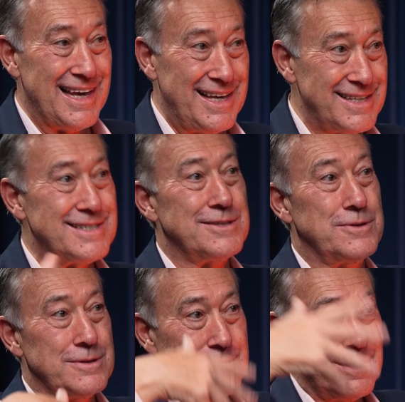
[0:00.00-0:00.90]

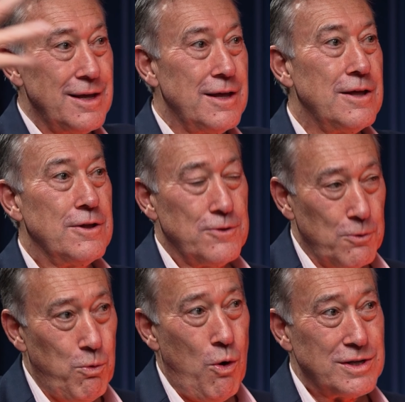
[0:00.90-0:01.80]
is
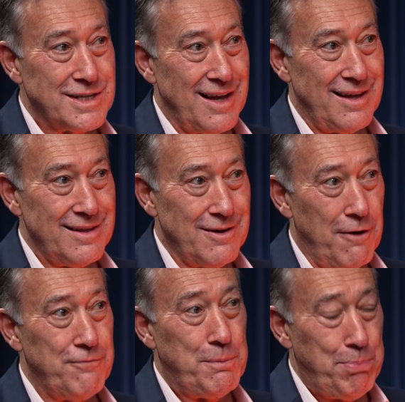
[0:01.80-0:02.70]
the water
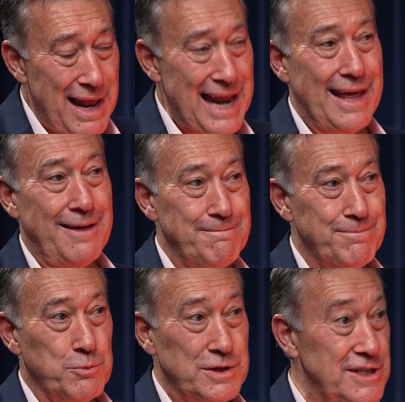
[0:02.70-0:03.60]
of the planet,
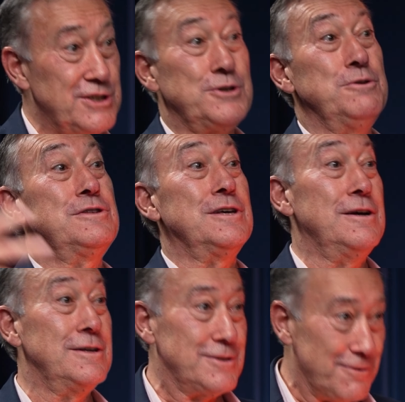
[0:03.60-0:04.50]
which is
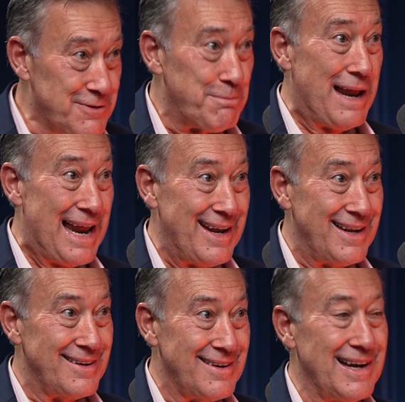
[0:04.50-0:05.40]
2/3 of the
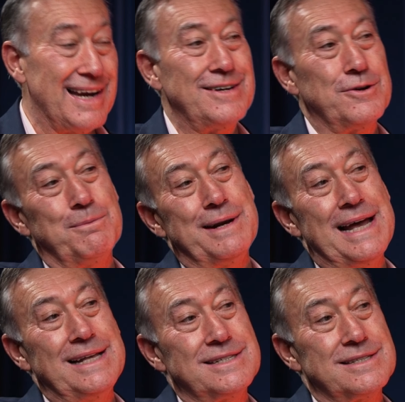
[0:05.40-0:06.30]
planet and
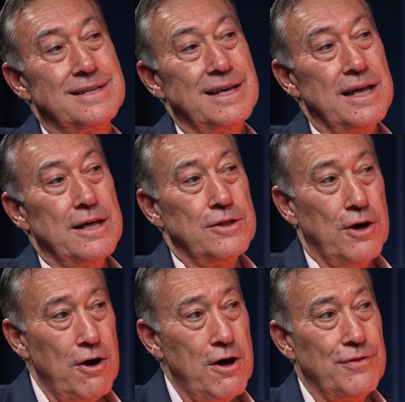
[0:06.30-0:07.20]
dominates
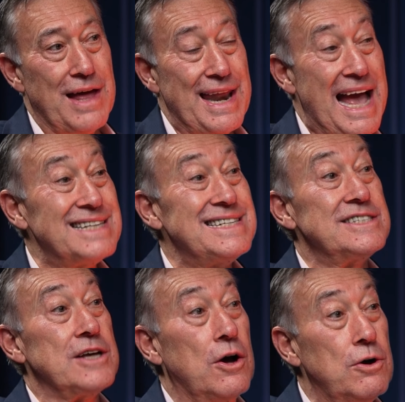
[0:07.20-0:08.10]
the earth. And it has
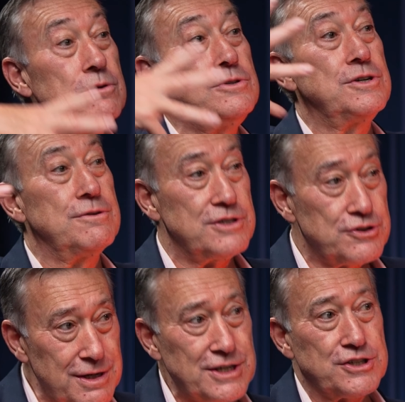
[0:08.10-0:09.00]
its own
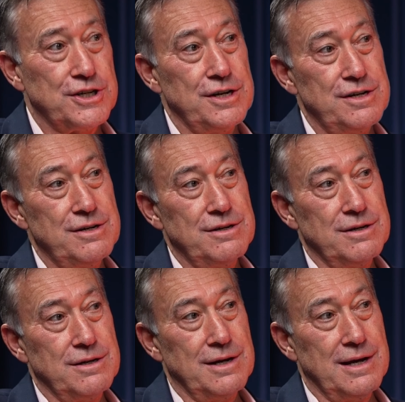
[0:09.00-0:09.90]
jurisdiction,
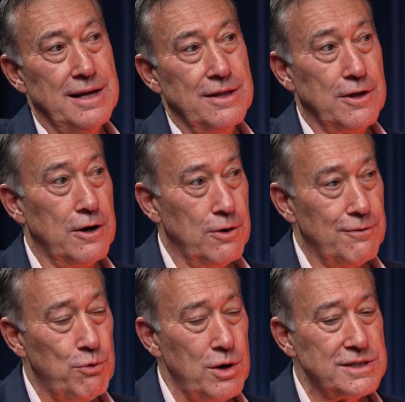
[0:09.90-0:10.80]
the law
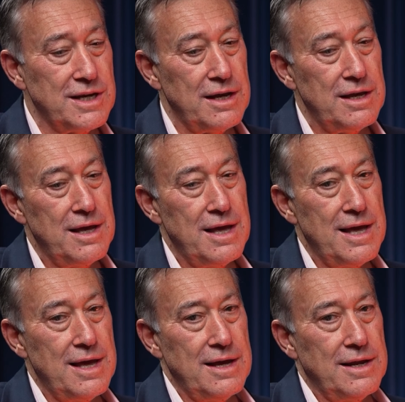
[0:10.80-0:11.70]
of water.
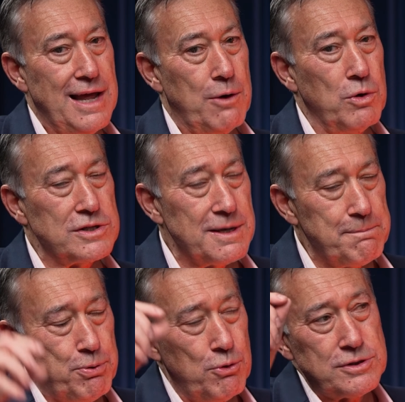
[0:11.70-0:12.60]
Now, what's
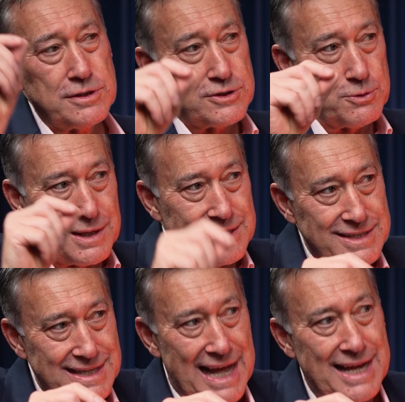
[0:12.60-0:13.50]
important to
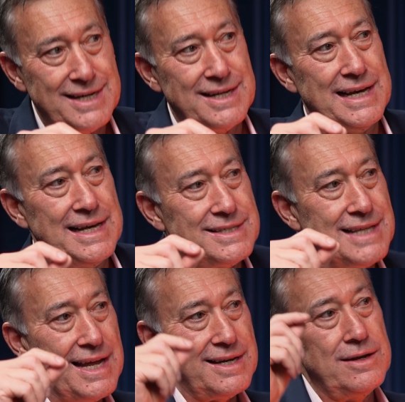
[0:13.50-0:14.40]
understand
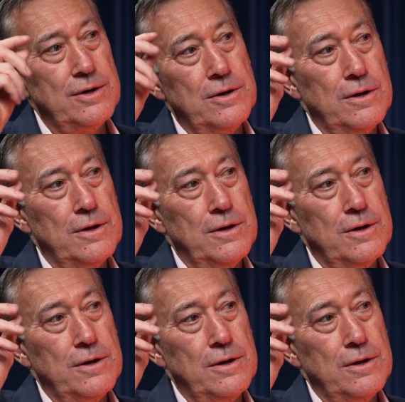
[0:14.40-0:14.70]
is that